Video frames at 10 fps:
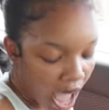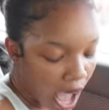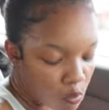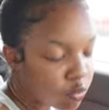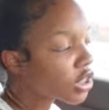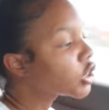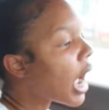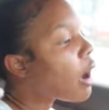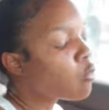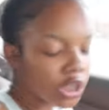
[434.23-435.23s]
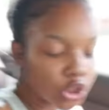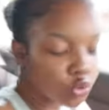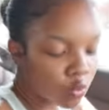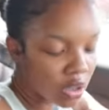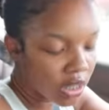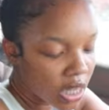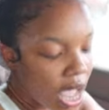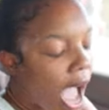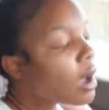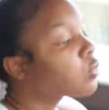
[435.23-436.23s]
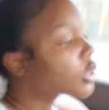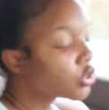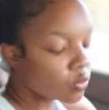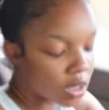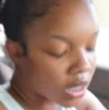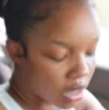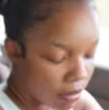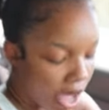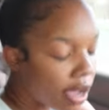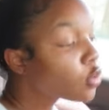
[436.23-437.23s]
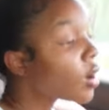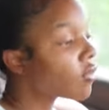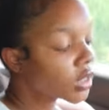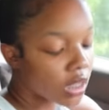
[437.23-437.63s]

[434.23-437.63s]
I wish, I wish you would. I wish you would come to my house. Whoever he.